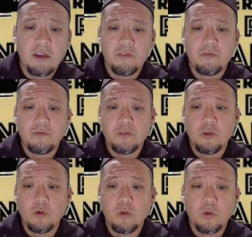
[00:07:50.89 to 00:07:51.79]
If
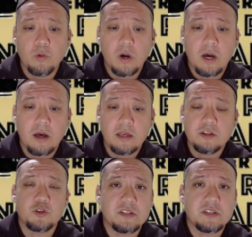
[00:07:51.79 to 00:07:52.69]
you
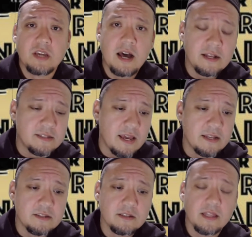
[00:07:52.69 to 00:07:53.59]
enjoy this
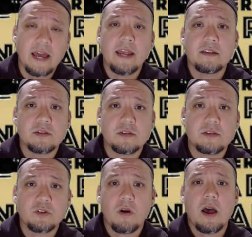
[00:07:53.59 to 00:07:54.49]
content, like,
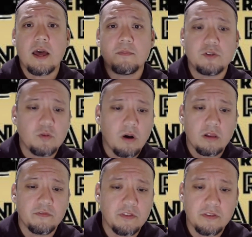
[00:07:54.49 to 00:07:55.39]
subscribe, do
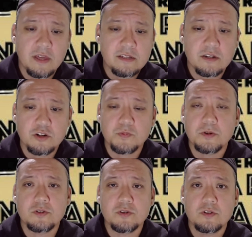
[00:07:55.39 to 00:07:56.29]
all of the things that you're
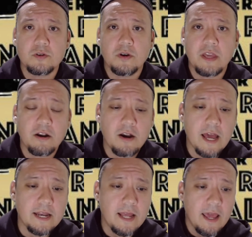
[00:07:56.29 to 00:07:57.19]
supposed to do on the
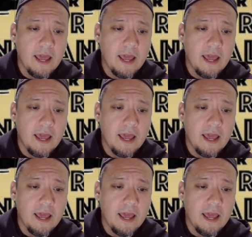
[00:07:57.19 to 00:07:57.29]
internet,